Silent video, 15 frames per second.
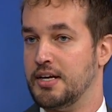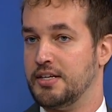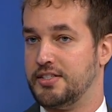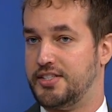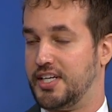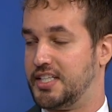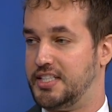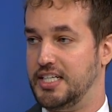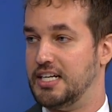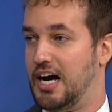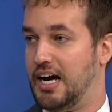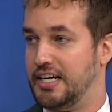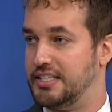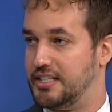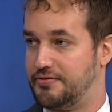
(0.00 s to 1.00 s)

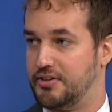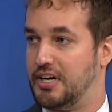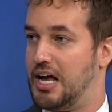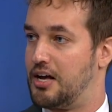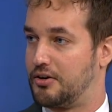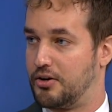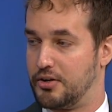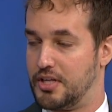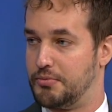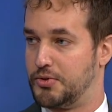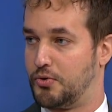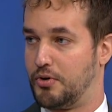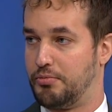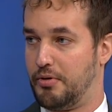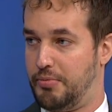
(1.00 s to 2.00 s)
69 different
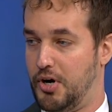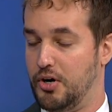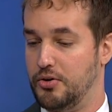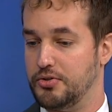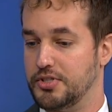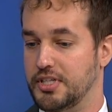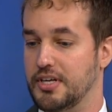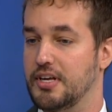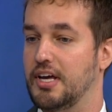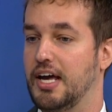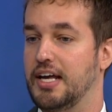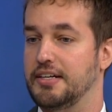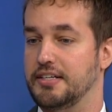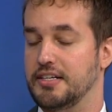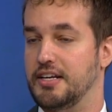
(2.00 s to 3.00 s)
algorithms were proposed,
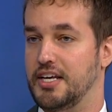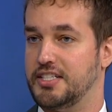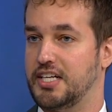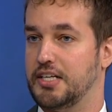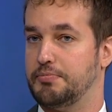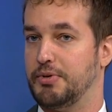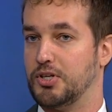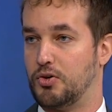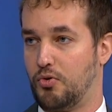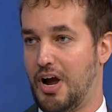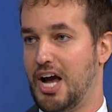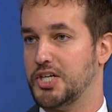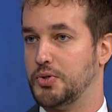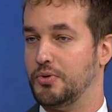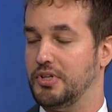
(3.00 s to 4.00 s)
and NIST has been
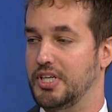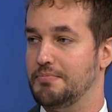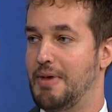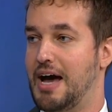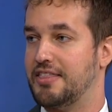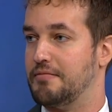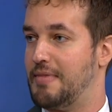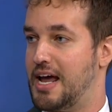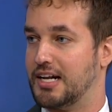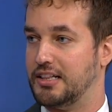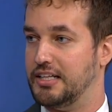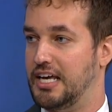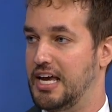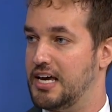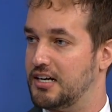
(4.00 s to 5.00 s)
gradually
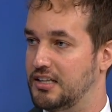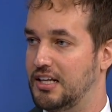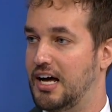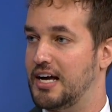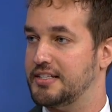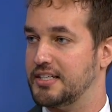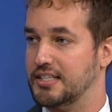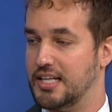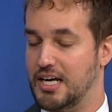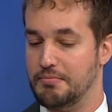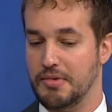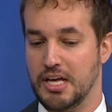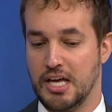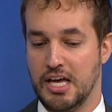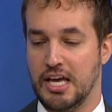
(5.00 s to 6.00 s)
mathematically analyzing
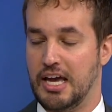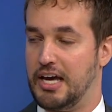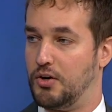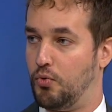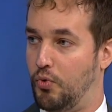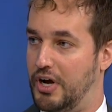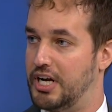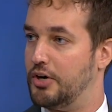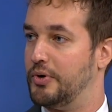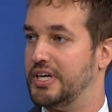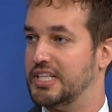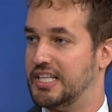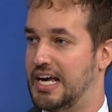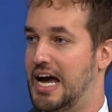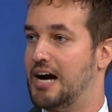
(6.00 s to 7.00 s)
them and
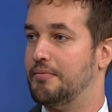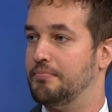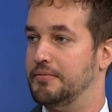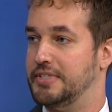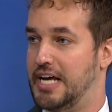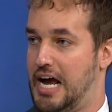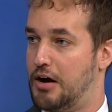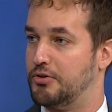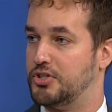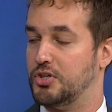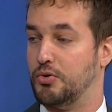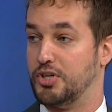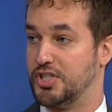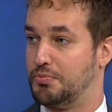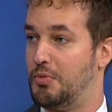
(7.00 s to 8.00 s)
winnowing them down
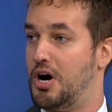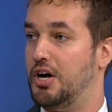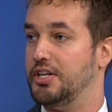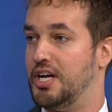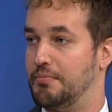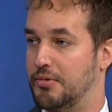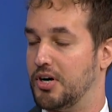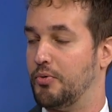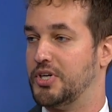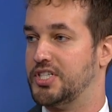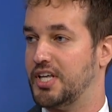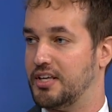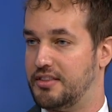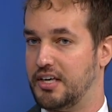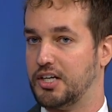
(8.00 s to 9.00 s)
to a small number,
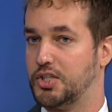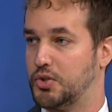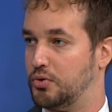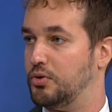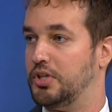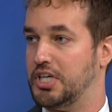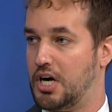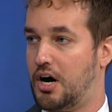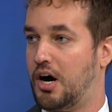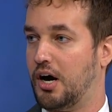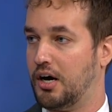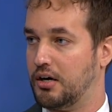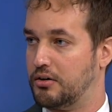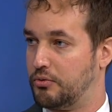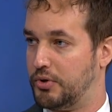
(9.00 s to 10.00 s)
which they think truly
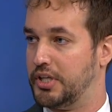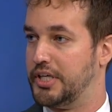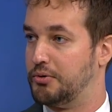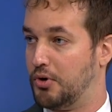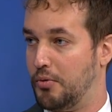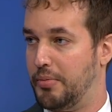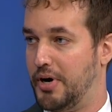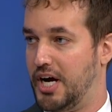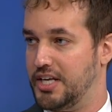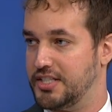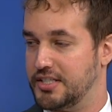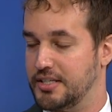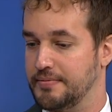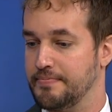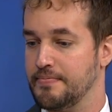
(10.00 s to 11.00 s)
are really
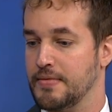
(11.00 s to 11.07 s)
robust.